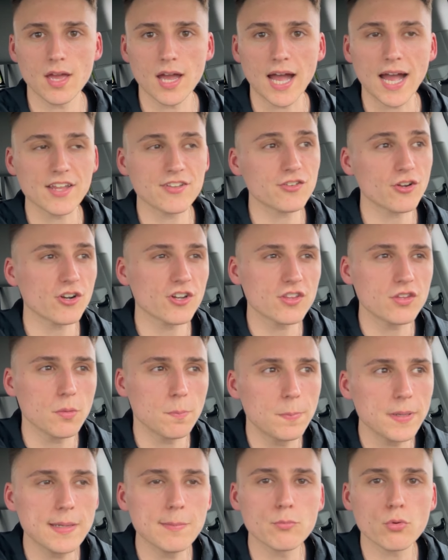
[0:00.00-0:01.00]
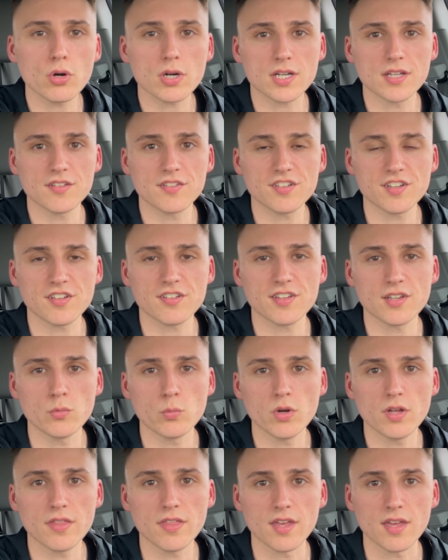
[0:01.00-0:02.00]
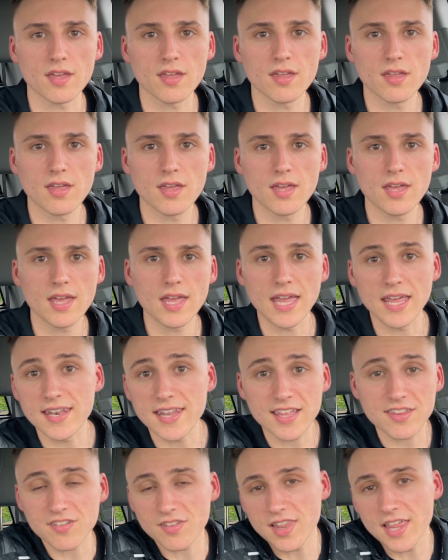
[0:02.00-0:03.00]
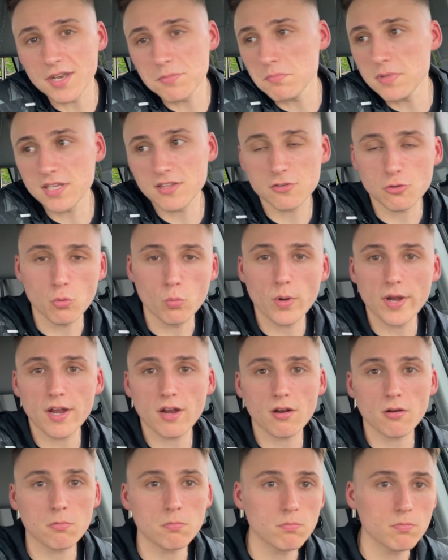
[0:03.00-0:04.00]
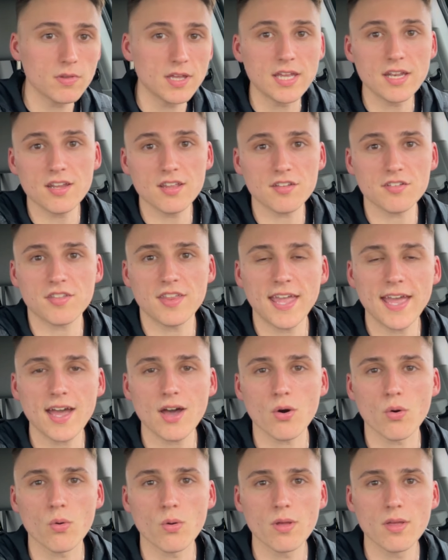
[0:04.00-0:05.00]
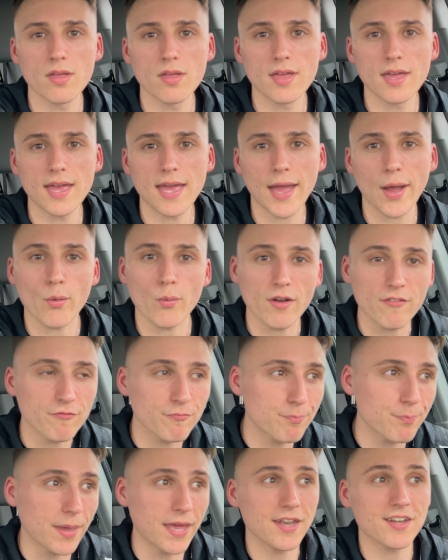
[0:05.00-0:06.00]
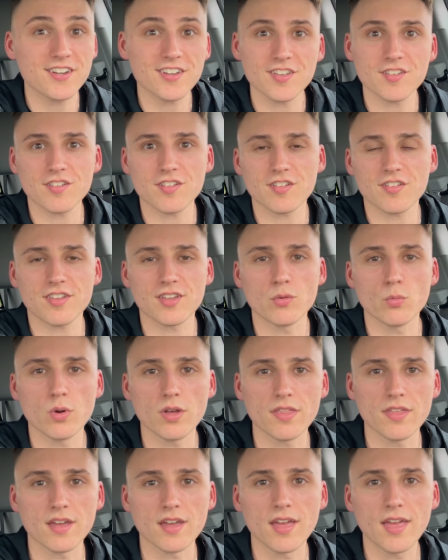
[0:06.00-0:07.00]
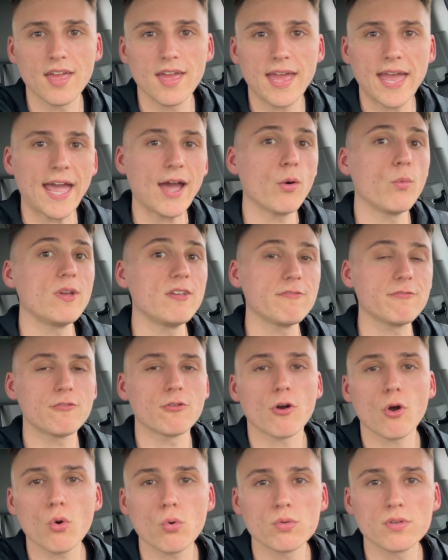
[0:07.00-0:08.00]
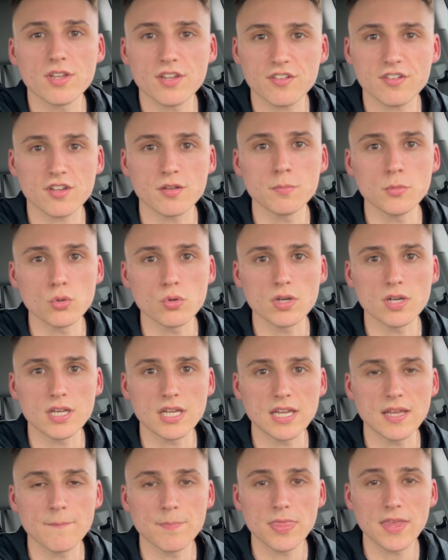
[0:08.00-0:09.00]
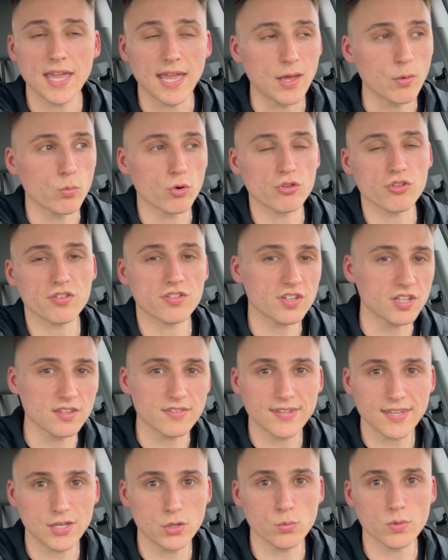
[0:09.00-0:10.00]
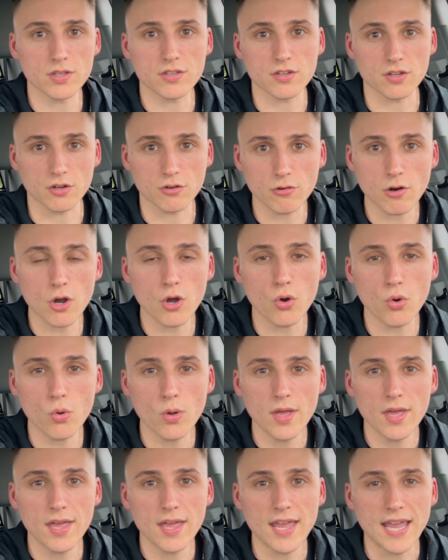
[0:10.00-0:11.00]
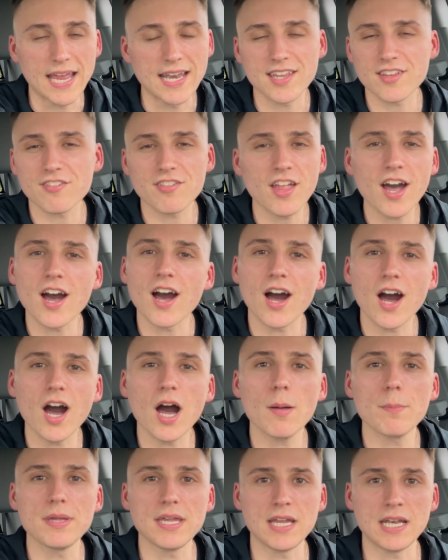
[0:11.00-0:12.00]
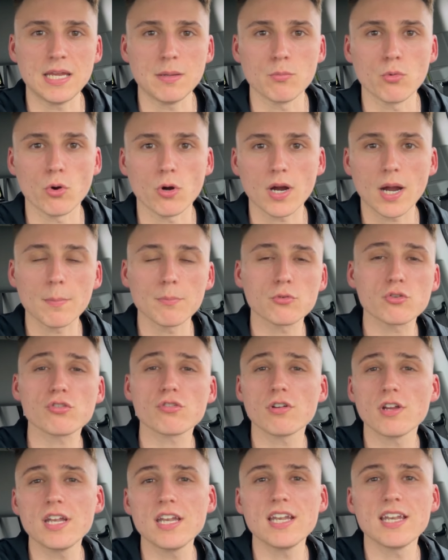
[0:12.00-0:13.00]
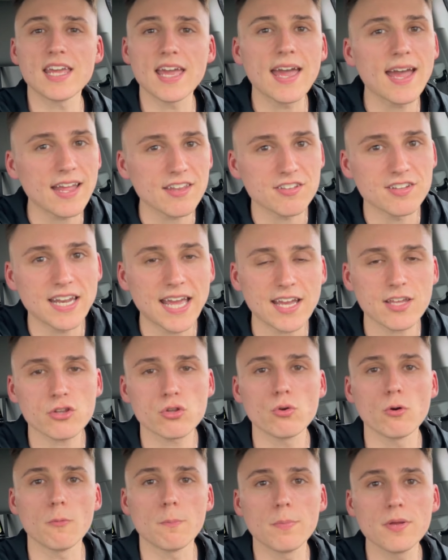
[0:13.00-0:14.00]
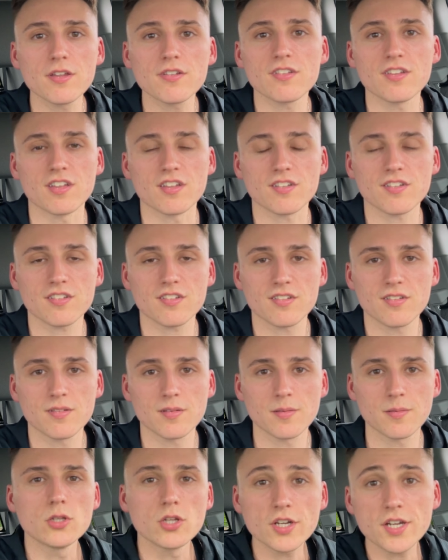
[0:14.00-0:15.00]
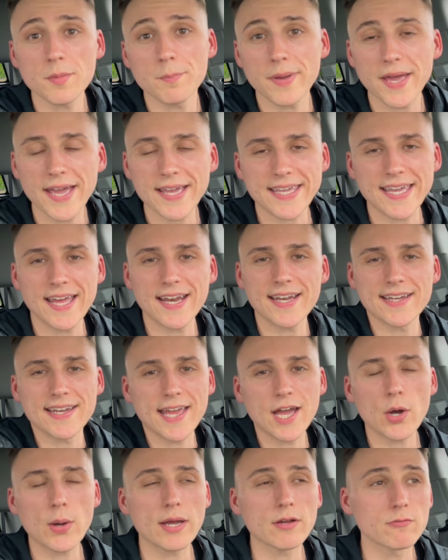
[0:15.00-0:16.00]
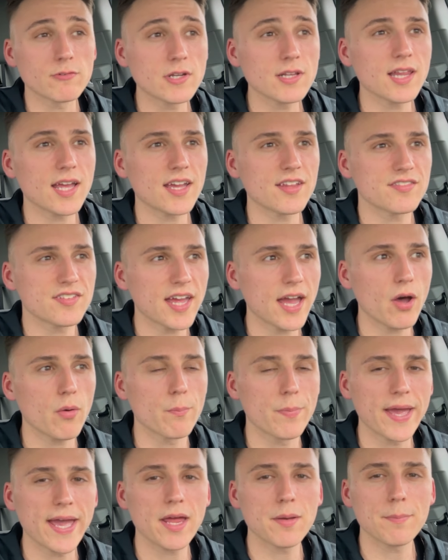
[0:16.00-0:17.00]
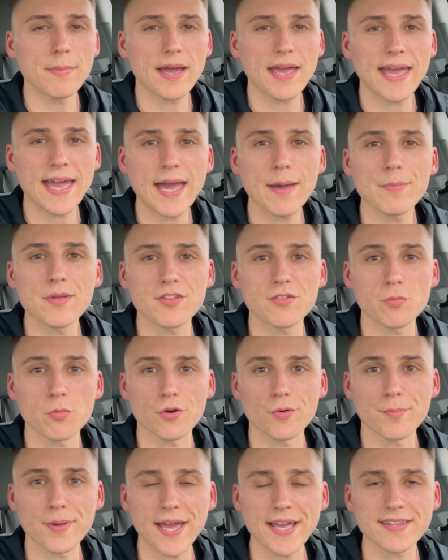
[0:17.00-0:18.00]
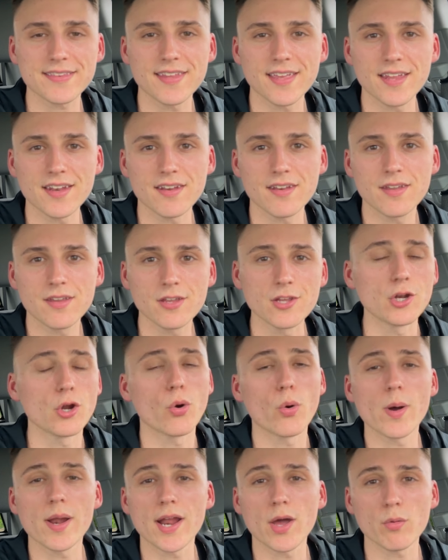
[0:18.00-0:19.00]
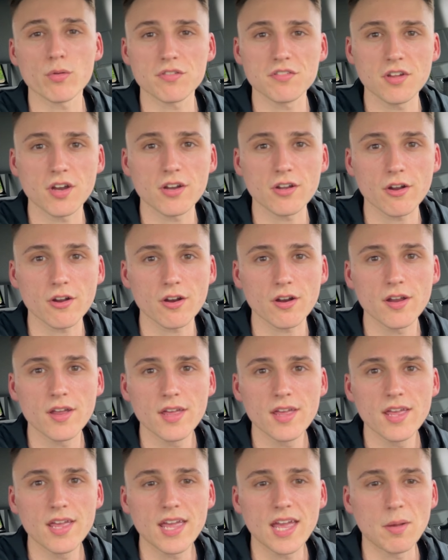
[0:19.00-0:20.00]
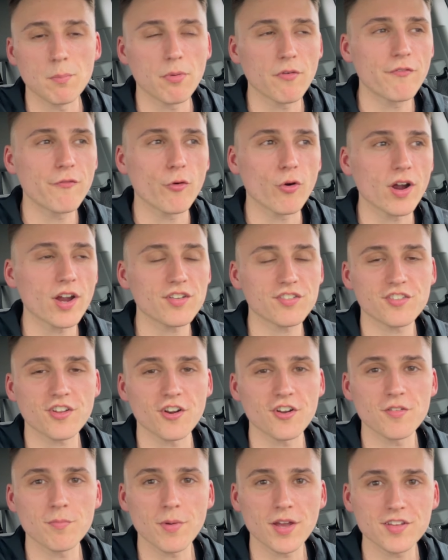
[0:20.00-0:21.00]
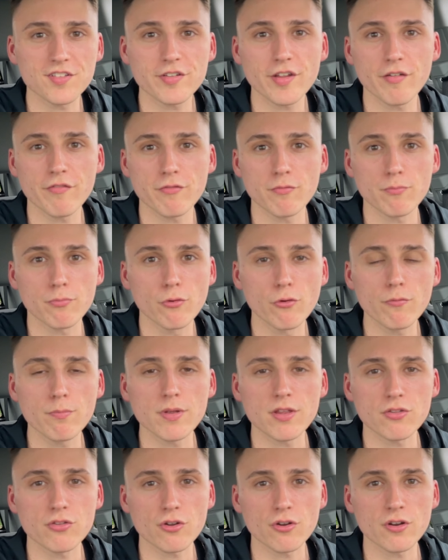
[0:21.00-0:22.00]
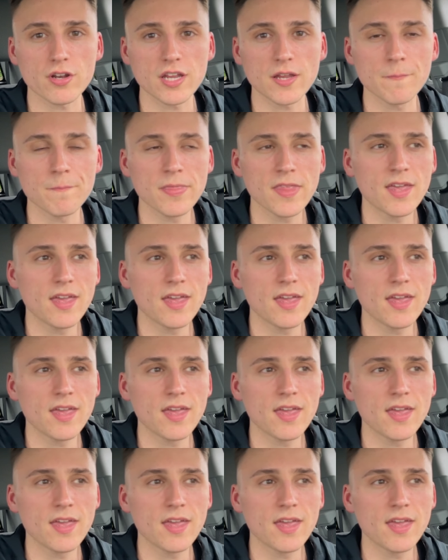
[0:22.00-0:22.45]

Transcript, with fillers: I started to be more consistent with it. And that's led me to where it is now, how I've been consistent with it, how we've grown this community, and we're just continuing to grow, and it's not a hobby anymore. I'm treating it as an actual business. Looking back at it now, I realized how bad my habits were back then, you know, when I was younger and before I started my self-improvement journey.